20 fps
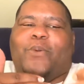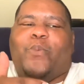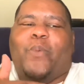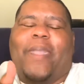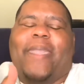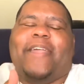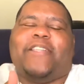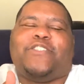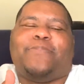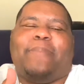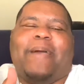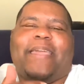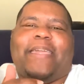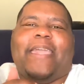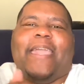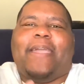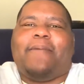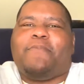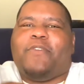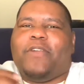wedged my
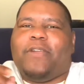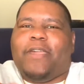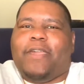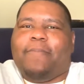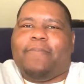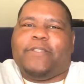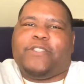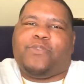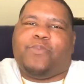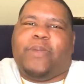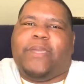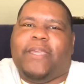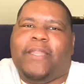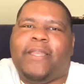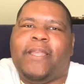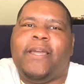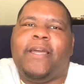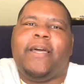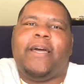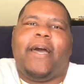camera in
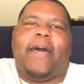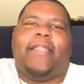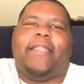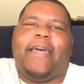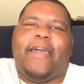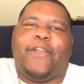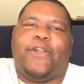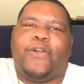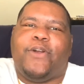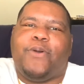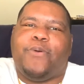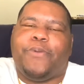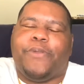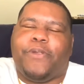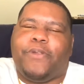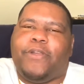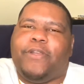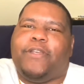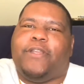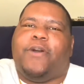between a letter
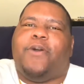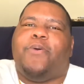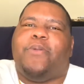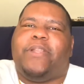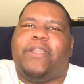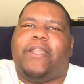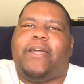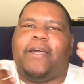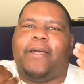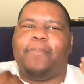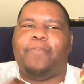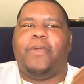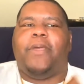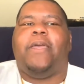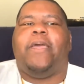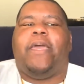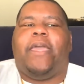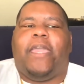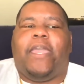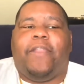holder to hold it up.
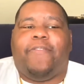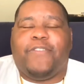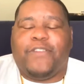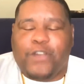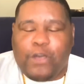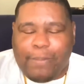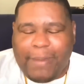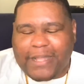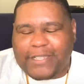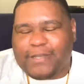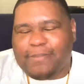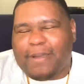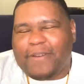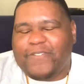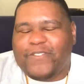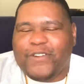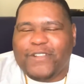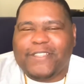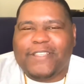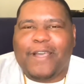And if you go back to my
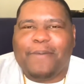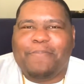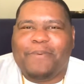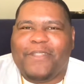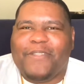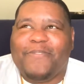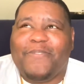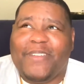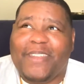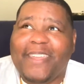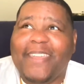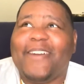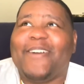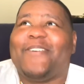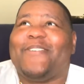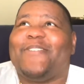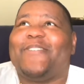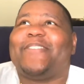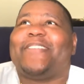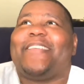first couple of
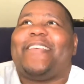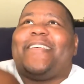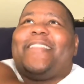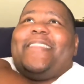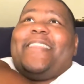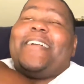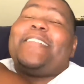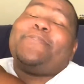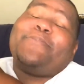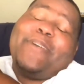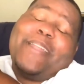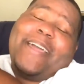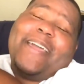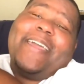videos, that's what